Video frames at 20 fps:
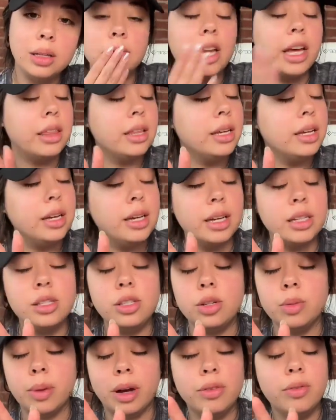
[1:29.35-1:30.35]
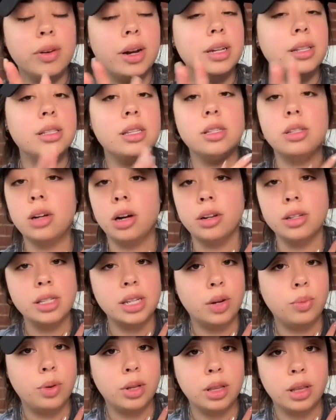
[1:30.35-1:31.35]
Nothing against you, my friends. It's all
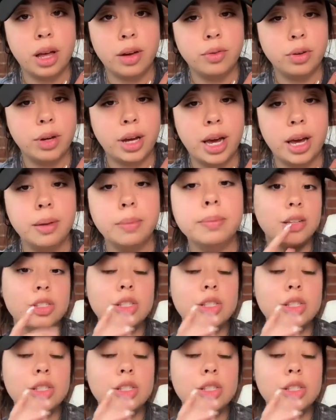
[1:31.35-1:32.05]
said with love, okay?